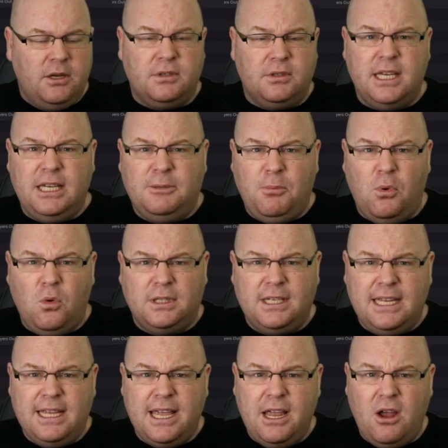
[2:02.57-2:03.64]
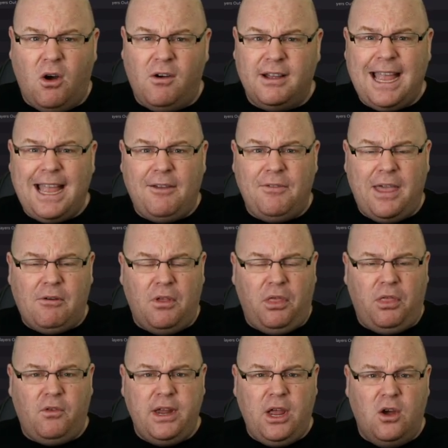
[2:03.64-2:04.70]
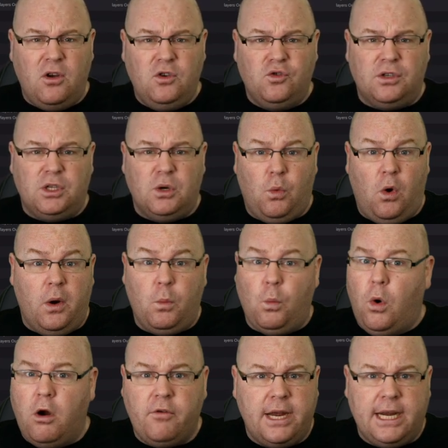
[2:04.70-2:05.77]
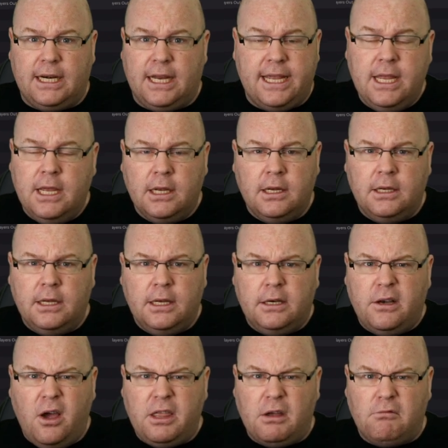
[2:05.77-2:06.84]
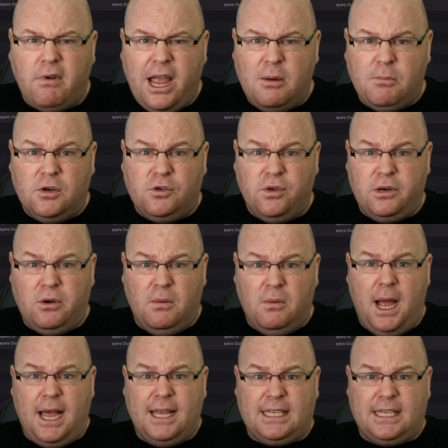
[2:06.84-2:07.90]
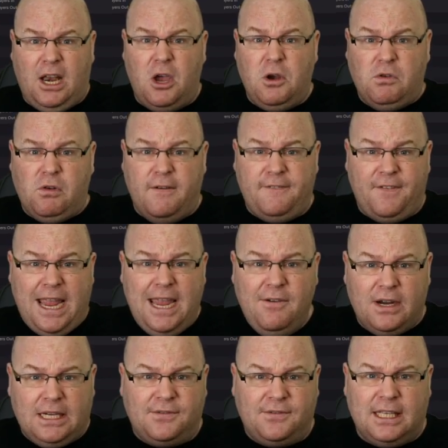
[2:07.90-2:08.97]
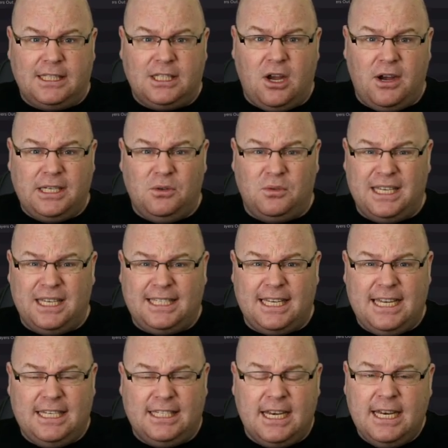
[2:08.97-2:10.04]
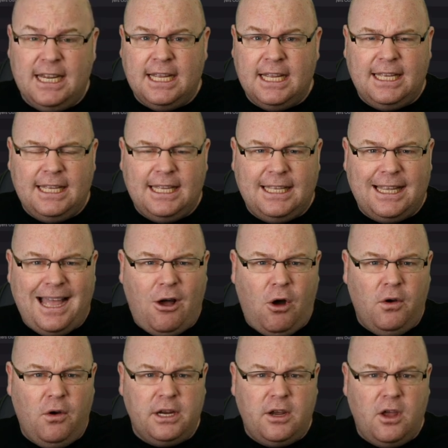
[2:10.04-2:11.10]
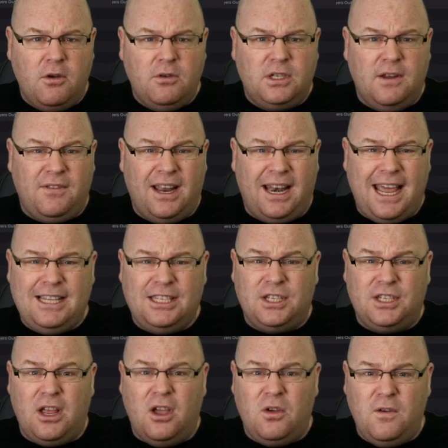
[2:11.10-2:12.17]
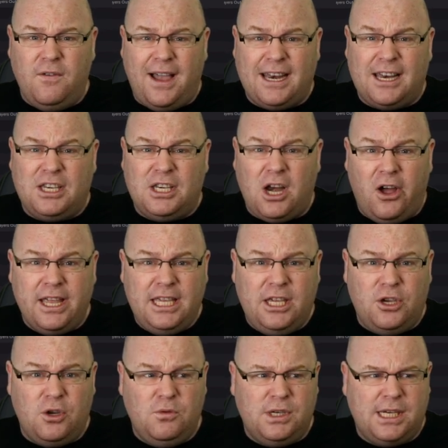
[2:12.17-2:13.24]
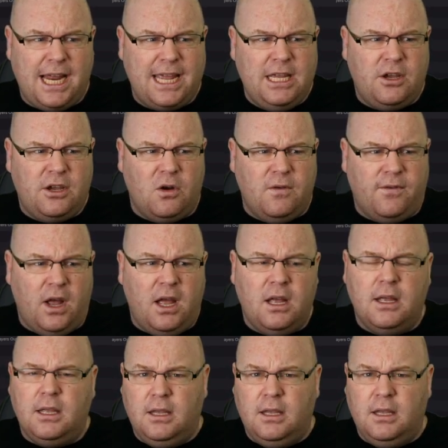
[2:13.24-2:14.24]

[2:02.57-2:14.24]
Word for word: You'll see Sporting Gijón down there at three hundred to one. Worryingly, neither Real Madrid or Barcelona are favourites for the title this season. That honour goes to Valencia, who've had a tycoon takeover.